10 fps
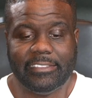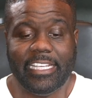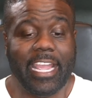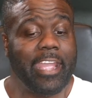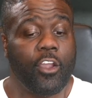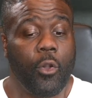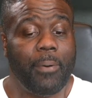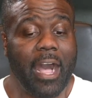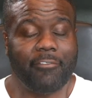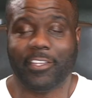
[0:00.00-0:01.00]
Diego
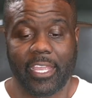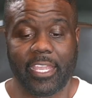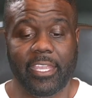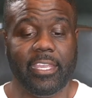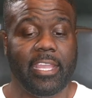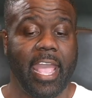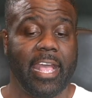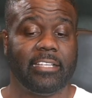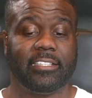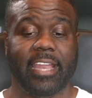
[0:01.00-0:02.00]
Pavia. He
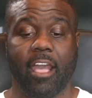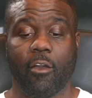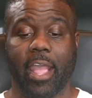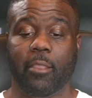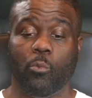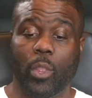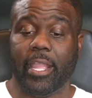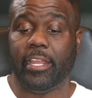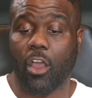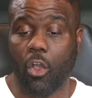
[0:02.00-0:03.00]
has now a
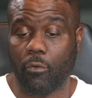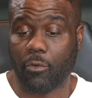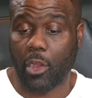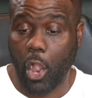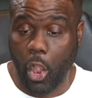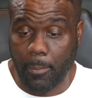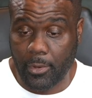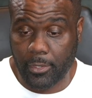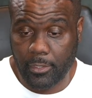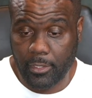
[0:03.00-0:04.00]
win over
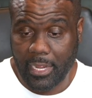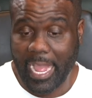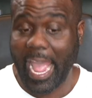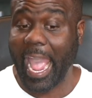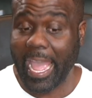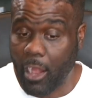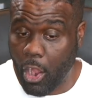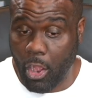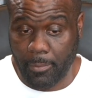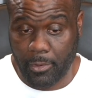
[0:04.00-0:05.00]
Auburn at
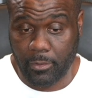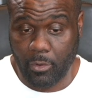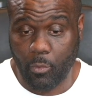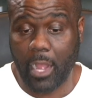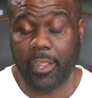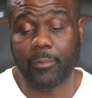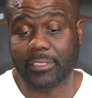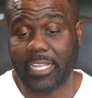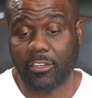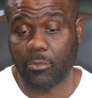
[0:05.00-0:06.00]
Auburn while he
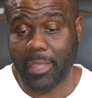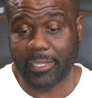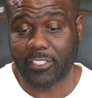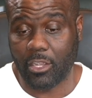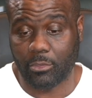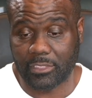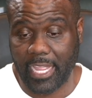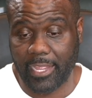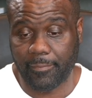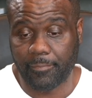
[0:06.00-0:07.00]
was at New Mexico
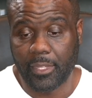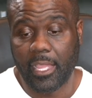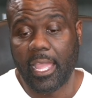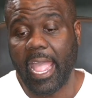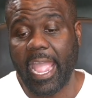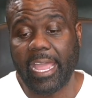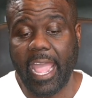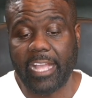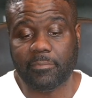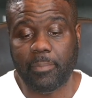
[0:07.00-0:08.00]
State, and
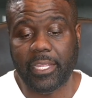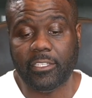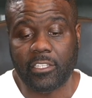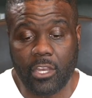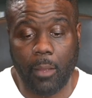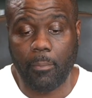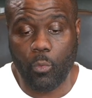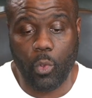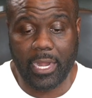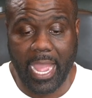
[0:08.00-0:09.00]
has beaten number
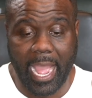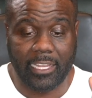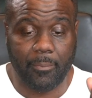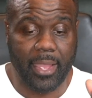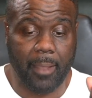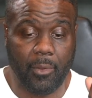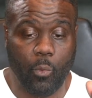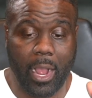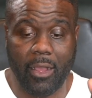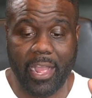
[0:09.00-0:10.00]
one Alabama
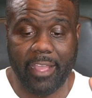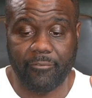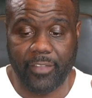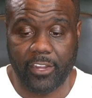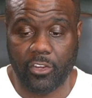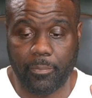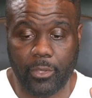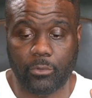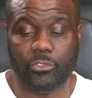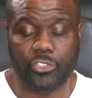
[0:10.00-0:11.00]
while at
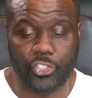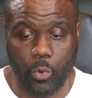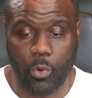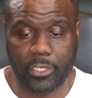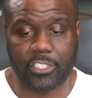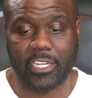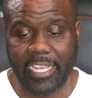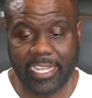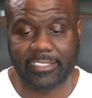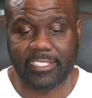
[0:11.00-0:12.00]
Vanderbilt. George,
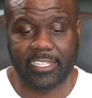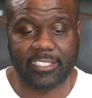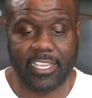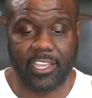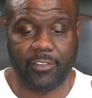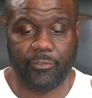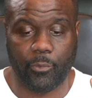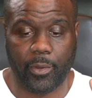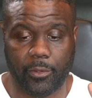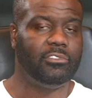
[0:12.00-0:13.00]
is this kid for
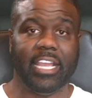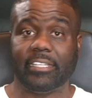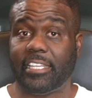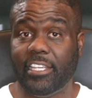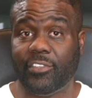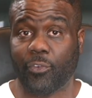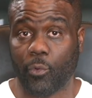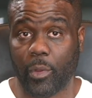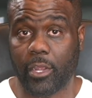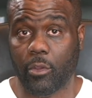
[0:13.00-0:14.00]
real? Yes, he's for
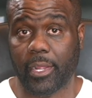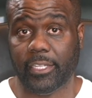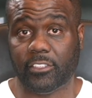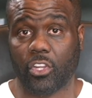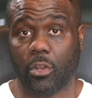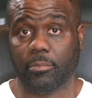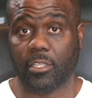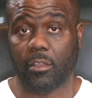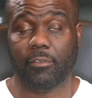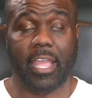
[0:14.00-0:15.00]
real in terms
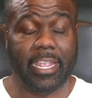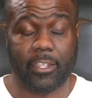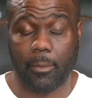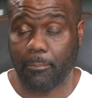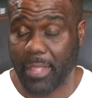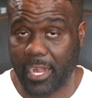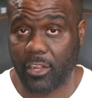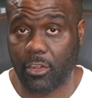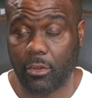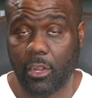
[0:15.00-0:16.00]
of a
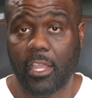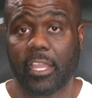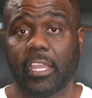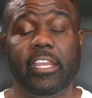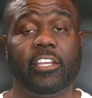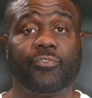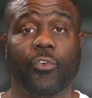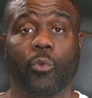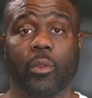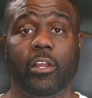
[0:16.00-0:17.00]
competitor. He is
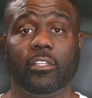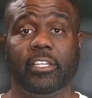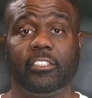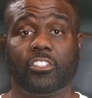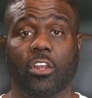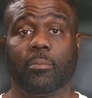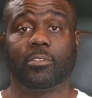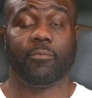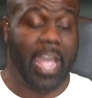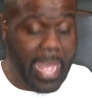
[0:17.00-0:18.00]
for real in terms
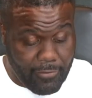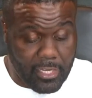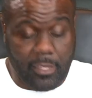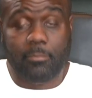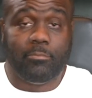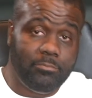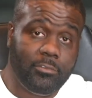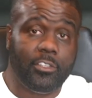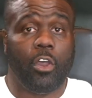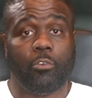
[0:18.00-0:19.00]
of having them,
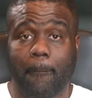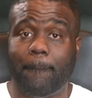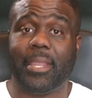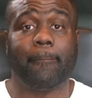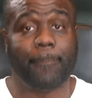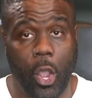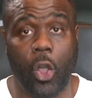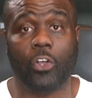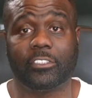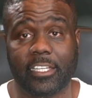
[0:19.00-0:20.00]
you know, them big
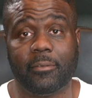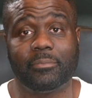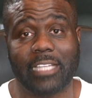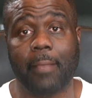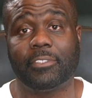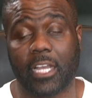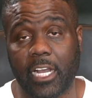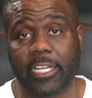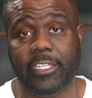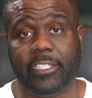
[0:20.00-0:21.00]
balls and them types of
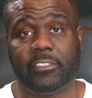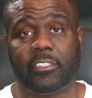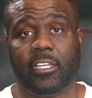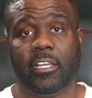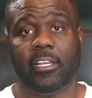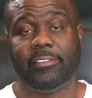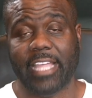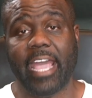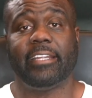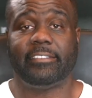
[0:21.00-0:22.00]
onions
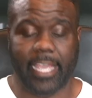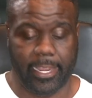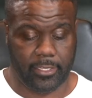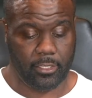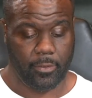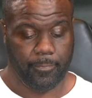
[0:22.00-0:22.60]
that it takes.